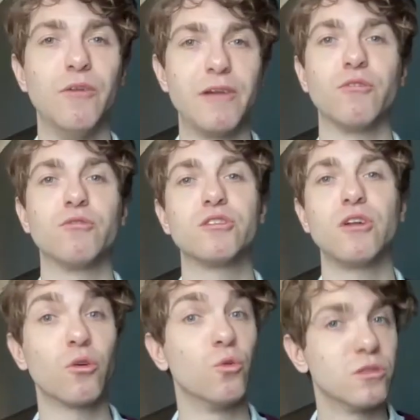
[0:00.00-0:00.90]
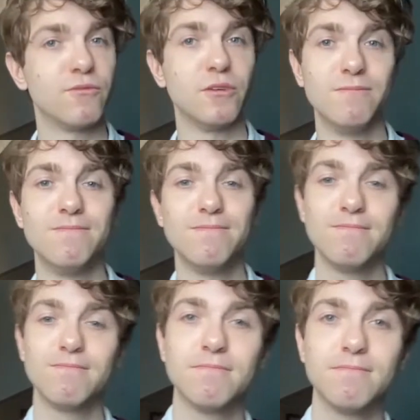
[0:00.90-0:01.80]
learners are going to feel?
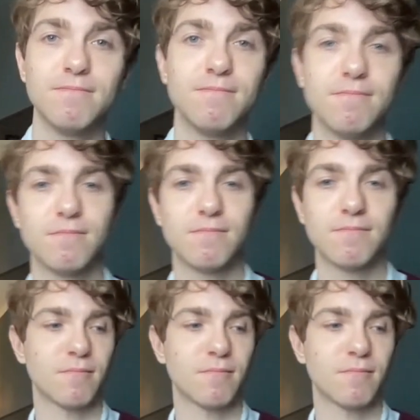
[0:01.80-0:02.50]
Right,